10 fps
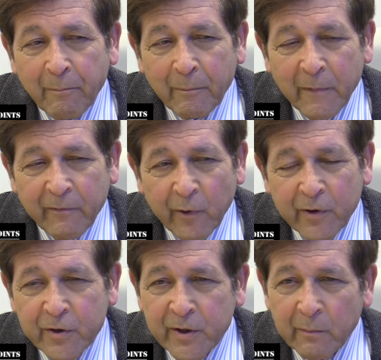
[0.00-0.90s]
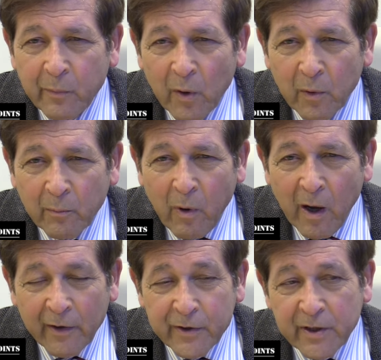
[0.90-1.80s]
if you're interested in public
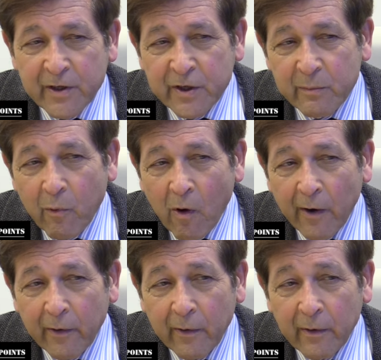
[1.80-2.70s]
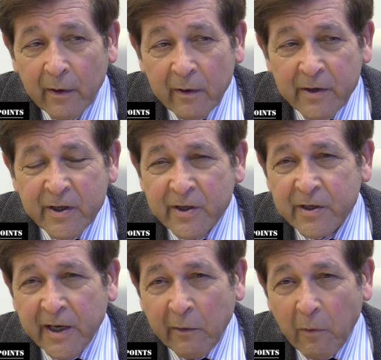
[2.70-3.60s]
policy, this is broader. This is a
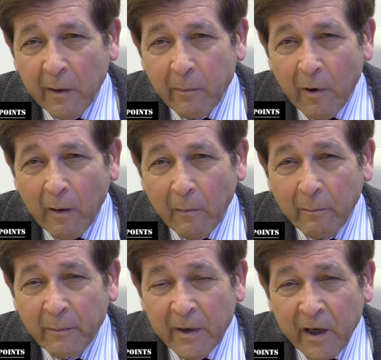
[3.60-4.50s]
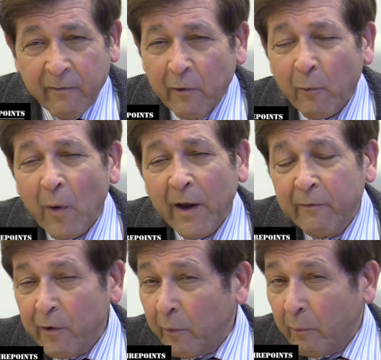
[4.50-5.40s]
statewide problem. If you're